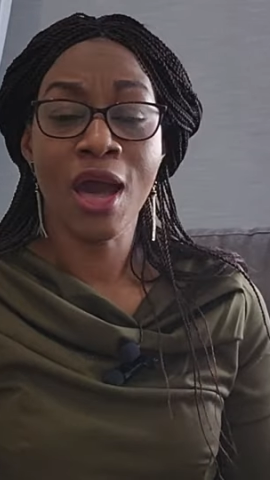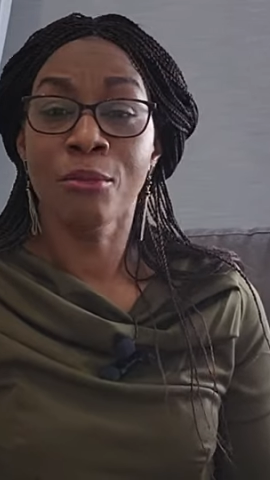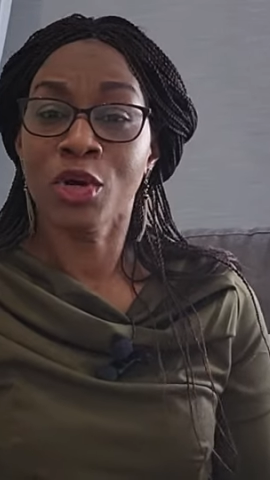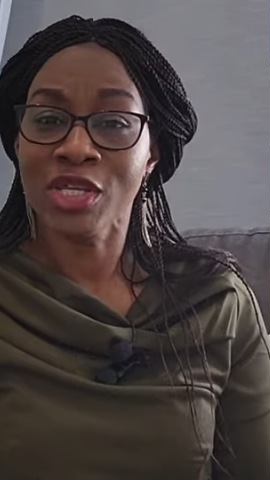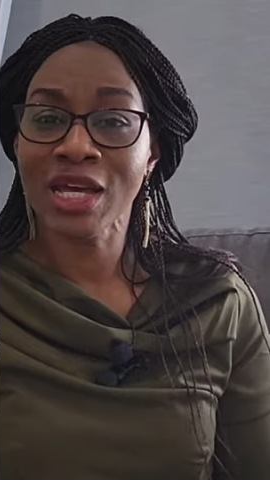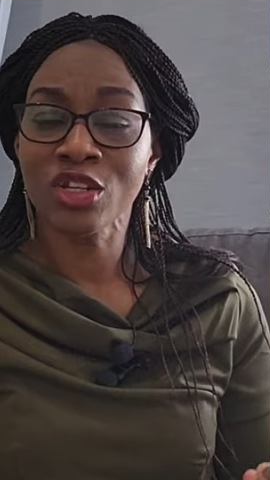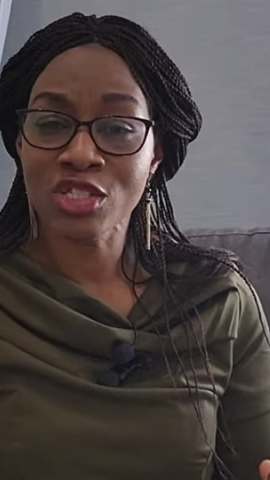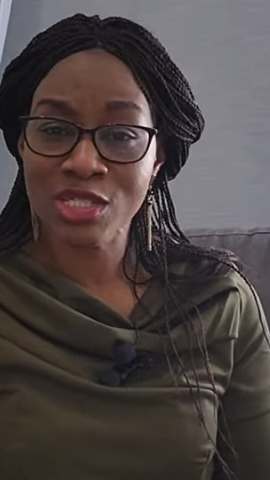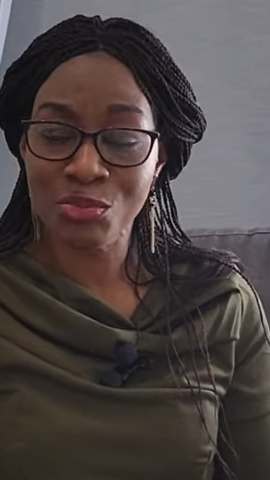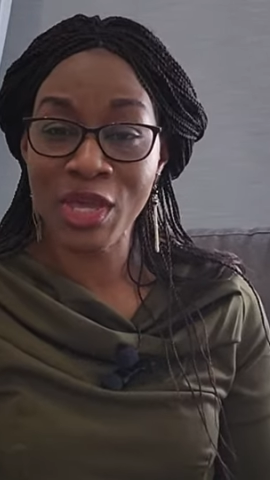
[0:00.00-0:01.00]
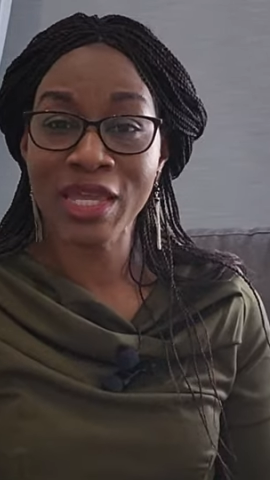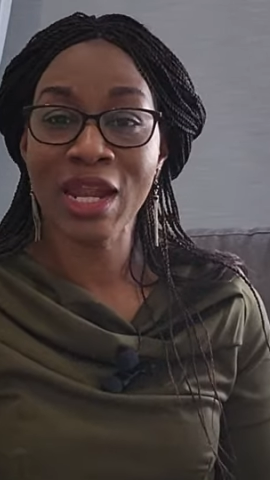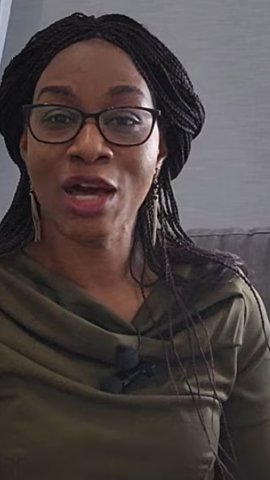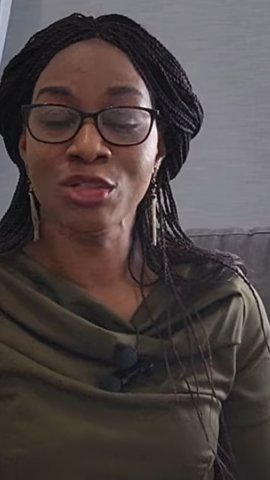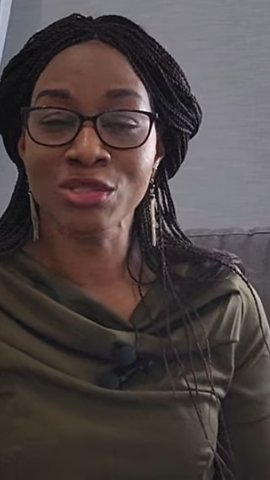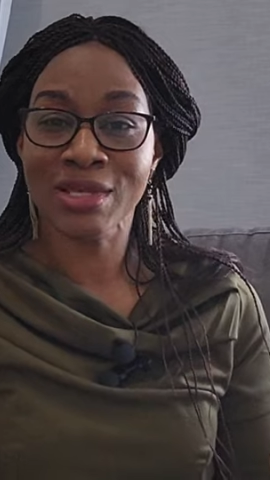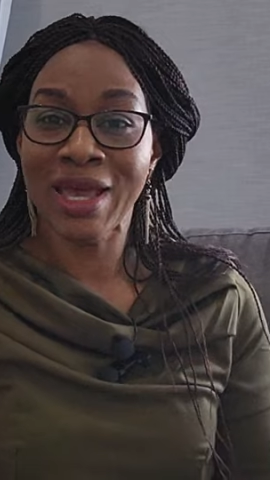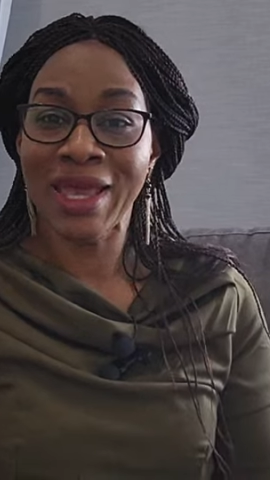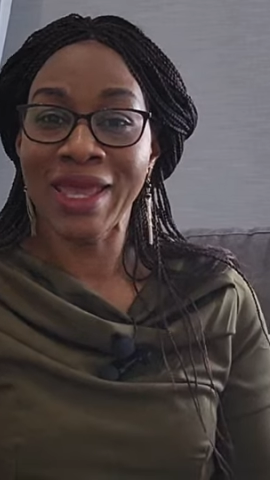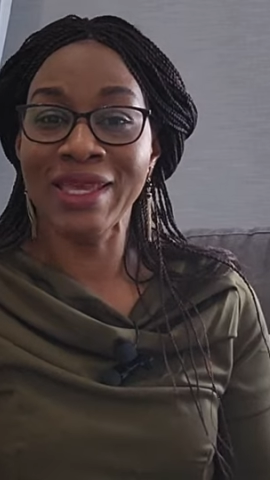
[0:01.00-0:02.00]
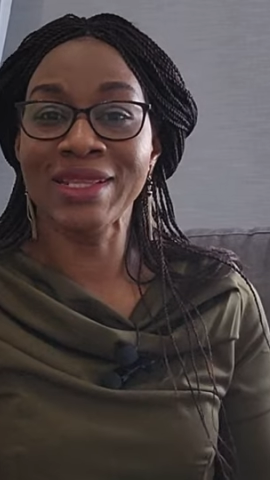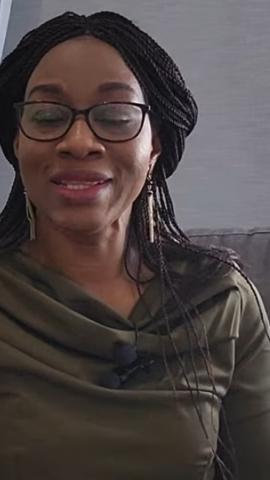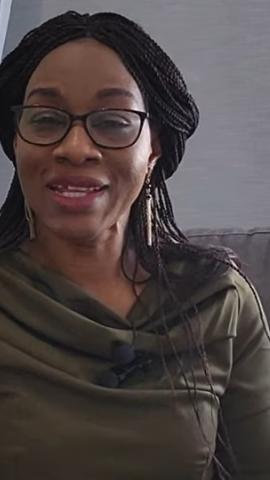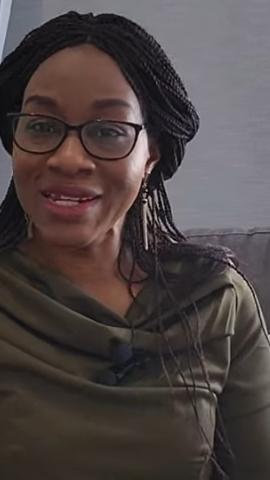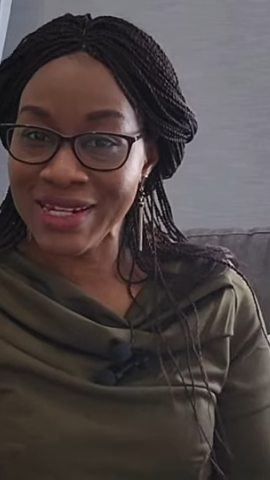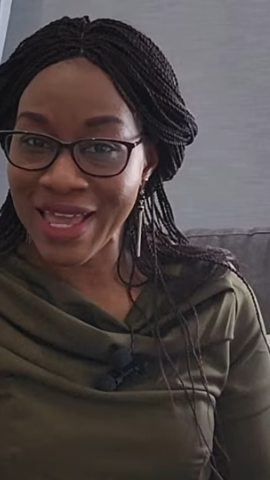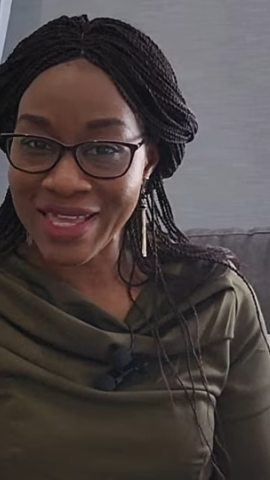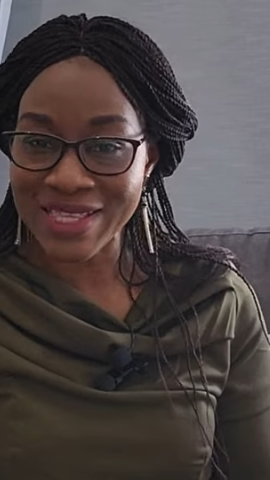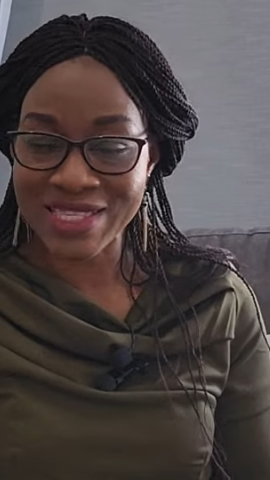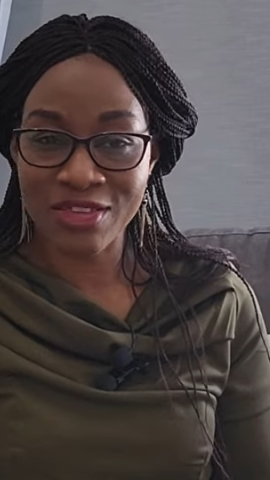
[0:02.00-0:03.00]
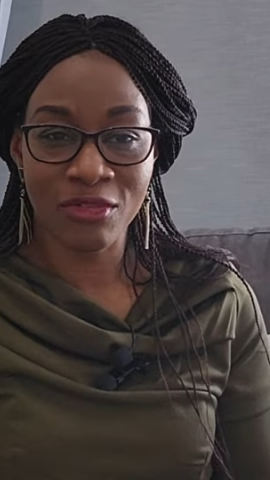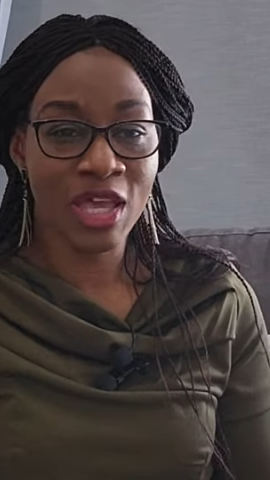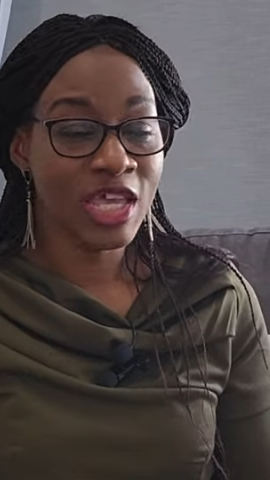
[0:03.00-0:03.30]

but you are not speaking out in the negative.